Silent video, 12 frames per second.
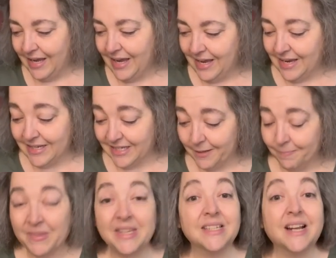is
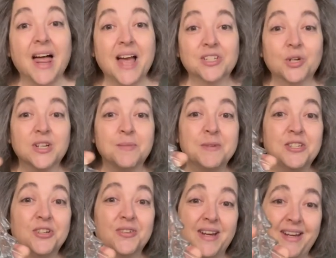this glass
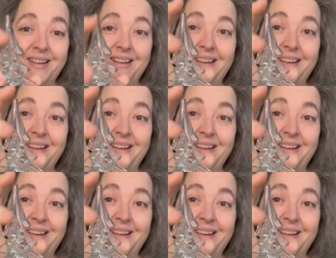Christmas tree